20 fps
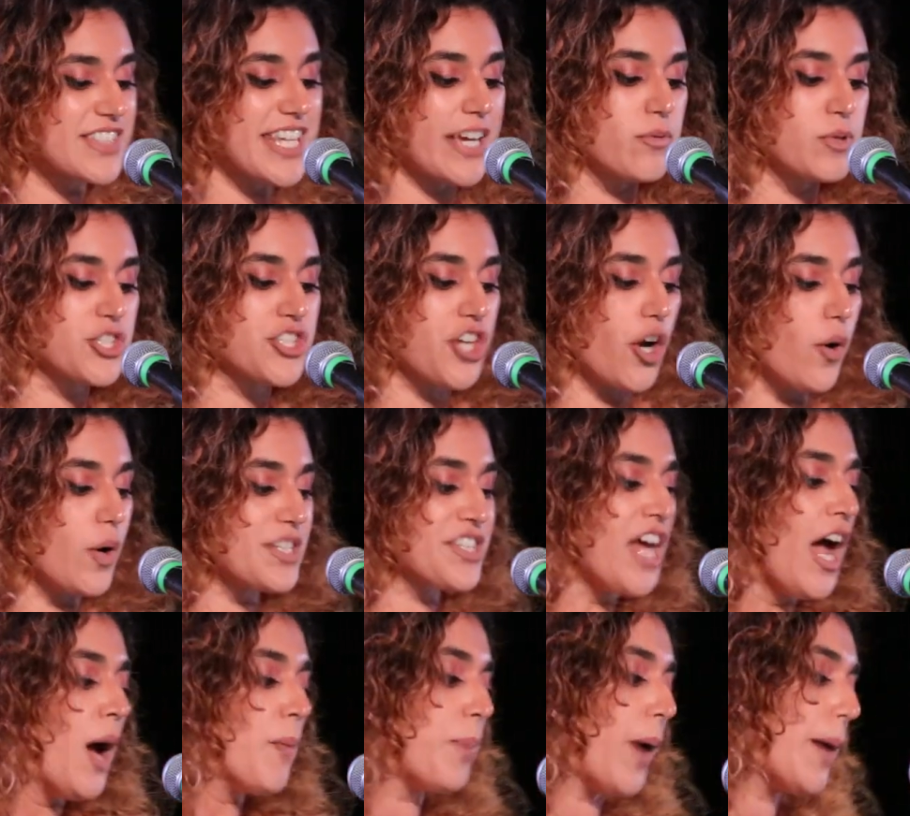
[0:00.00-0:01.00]
they would show us
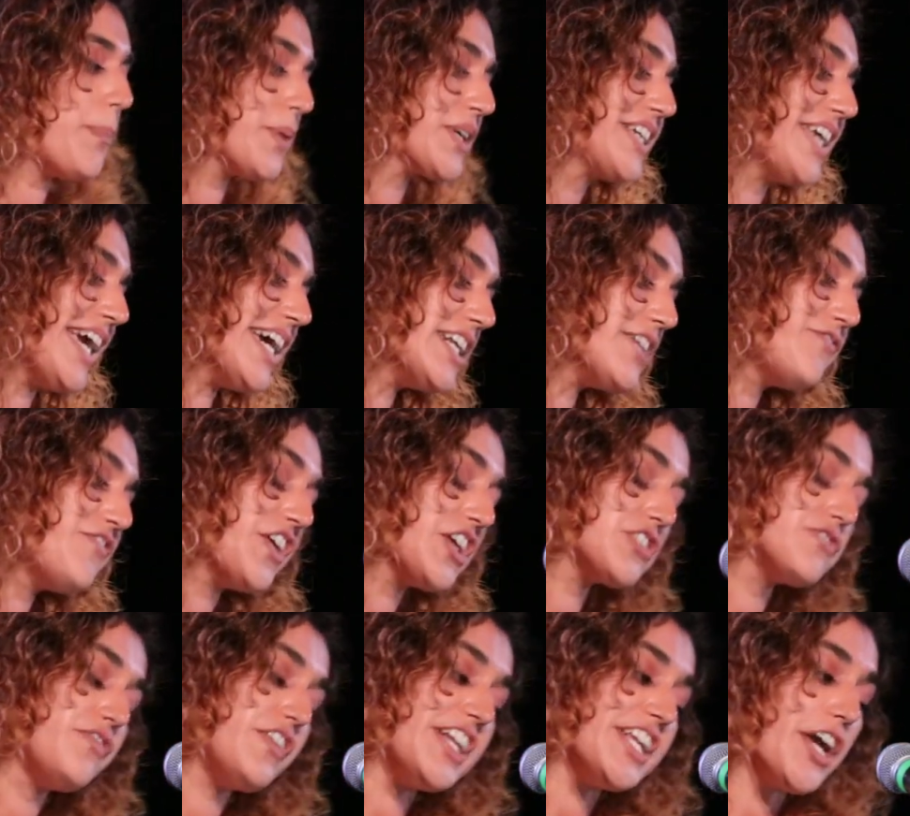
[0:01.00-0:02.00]

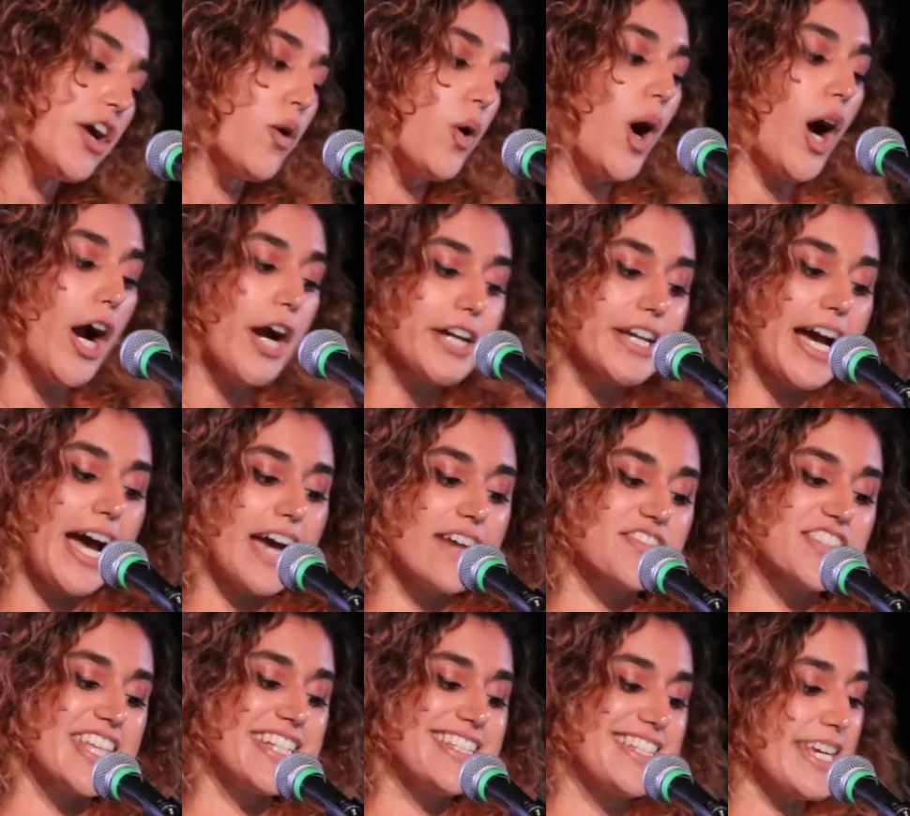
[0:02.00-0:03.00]
propaganda-filled video archives
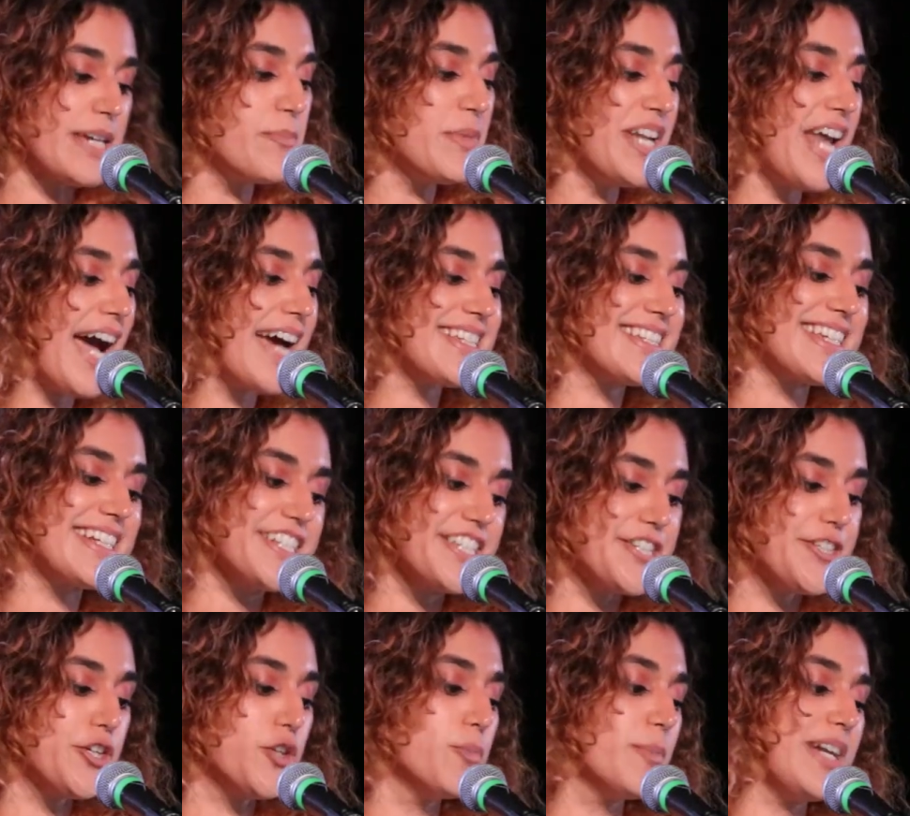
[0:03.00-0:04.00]
that demonized and
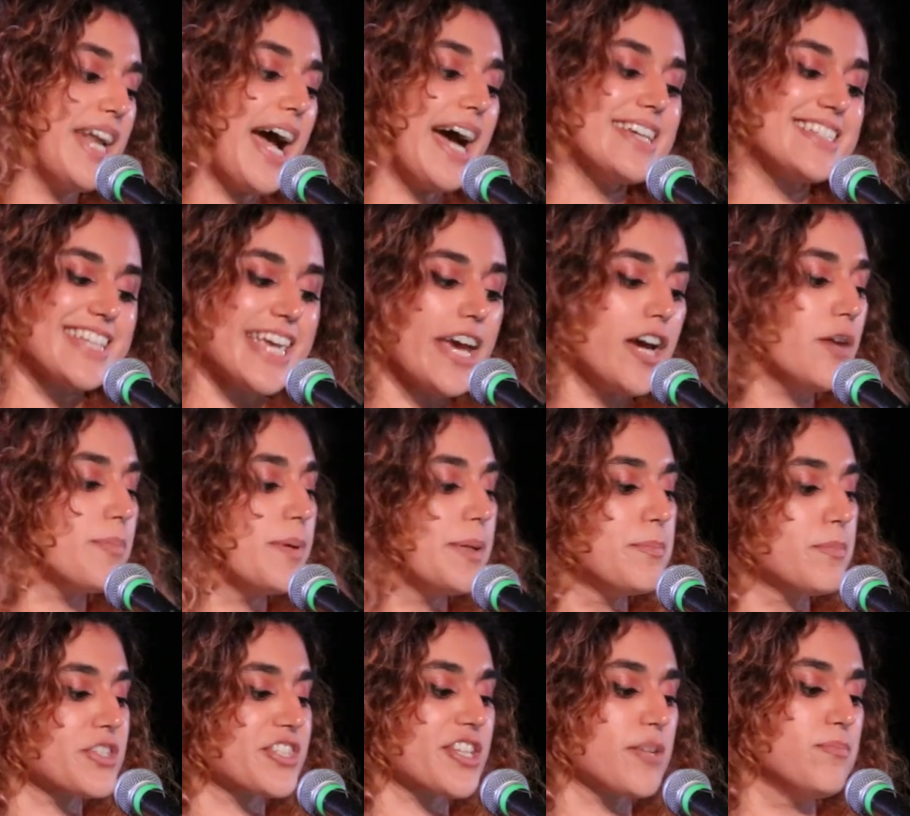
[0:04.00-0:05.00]
dehumanized Arab and
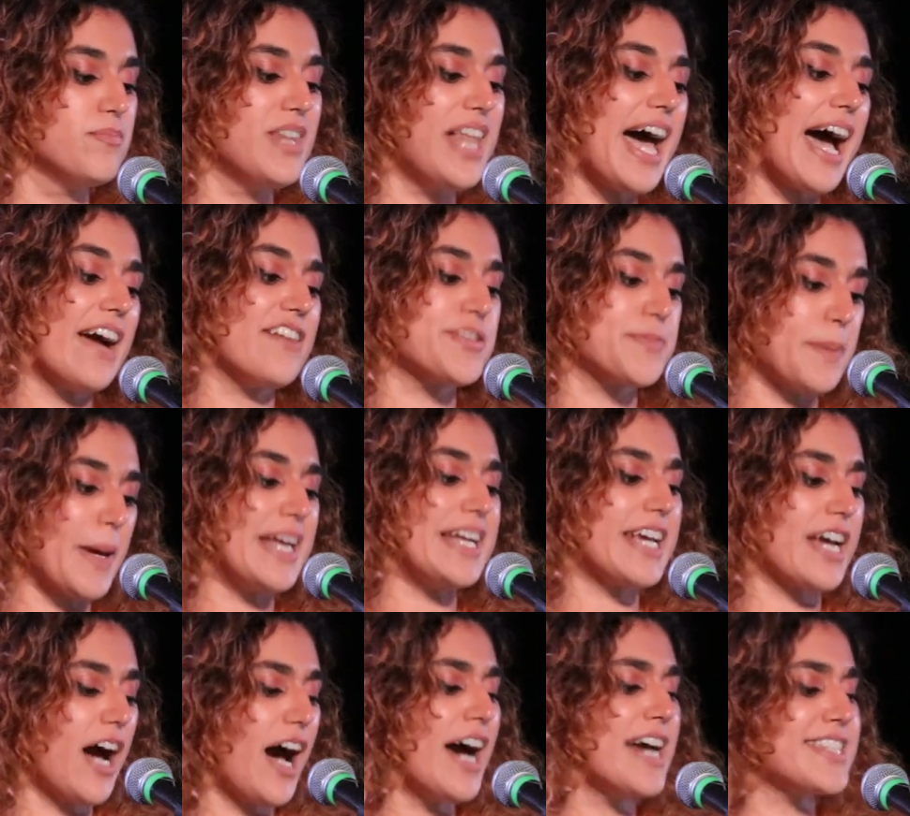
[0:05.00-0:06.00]
Muslim lives,
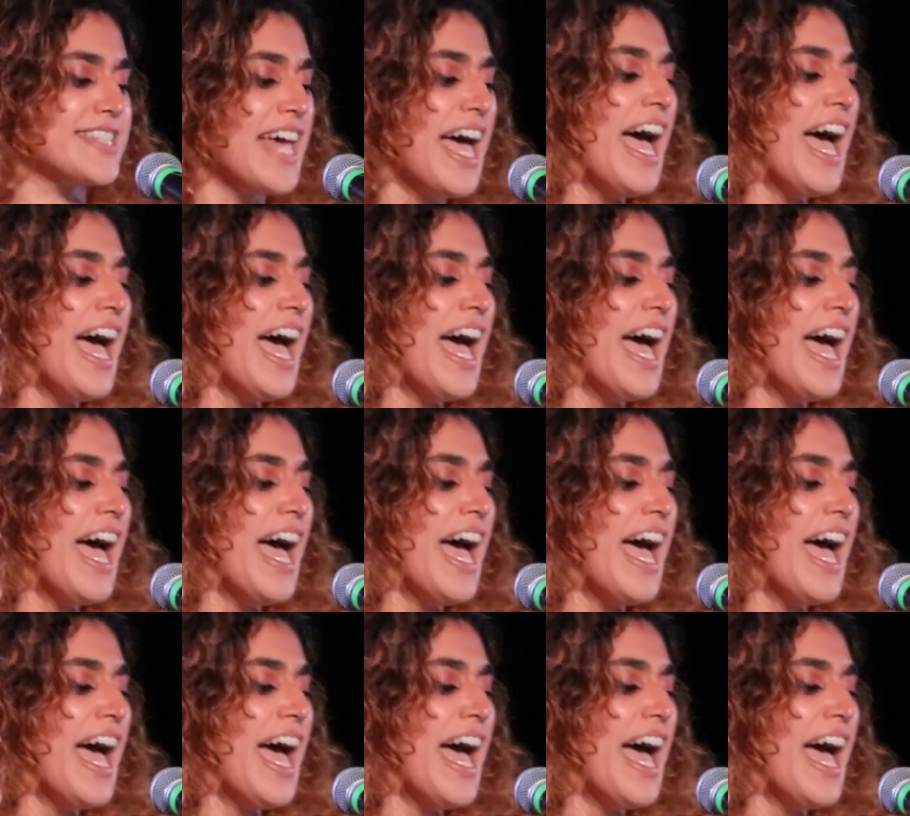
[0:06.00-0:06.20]
painting us